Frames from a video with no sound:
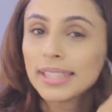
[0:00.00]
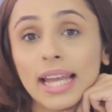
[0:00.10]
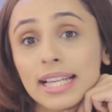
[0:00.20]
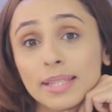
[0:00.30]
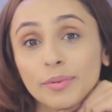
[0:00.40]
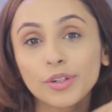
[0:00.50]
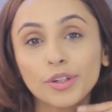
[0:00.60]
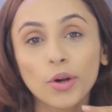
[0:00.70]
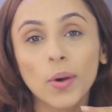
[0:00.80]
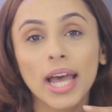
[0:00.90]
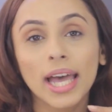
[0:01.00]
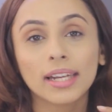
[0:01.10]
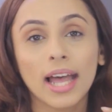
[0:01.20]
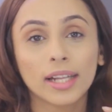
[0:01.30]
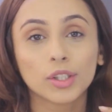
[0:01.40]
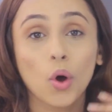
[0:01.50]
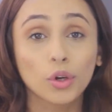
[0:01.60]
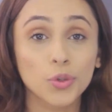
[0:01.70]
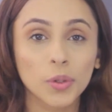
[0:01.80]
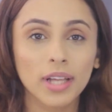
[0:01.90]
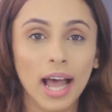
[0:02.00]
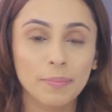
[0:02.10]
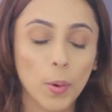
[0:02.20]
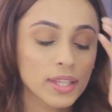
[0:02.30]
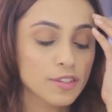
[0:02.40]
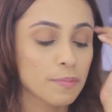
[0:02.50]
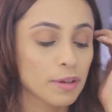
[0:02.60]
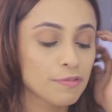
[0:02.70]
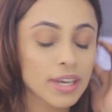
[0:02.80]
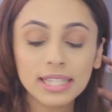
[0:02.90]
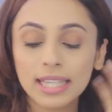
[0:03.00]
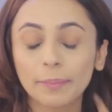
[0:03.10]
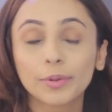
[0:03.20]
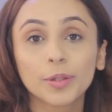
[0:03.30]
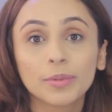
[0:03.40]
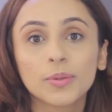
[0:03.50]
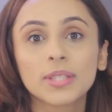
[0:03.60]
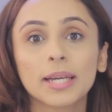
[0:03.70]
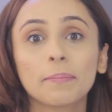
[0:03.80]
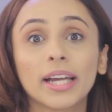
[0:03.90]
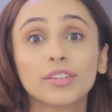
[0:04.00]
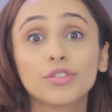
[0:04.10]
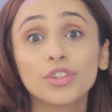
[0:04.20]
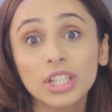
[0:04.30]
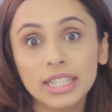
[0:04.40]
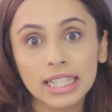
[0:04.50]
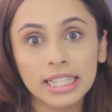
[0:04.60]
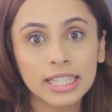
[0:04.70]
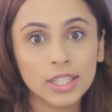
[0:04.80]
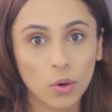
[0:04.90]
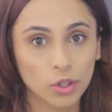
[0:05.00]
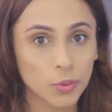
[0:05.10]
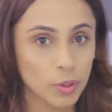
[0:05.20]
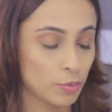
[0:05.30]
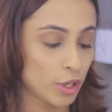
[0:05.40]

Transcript: Next, I'm going to go ahead and contour the high points of my face. I'm going to be using my Real Techniques contour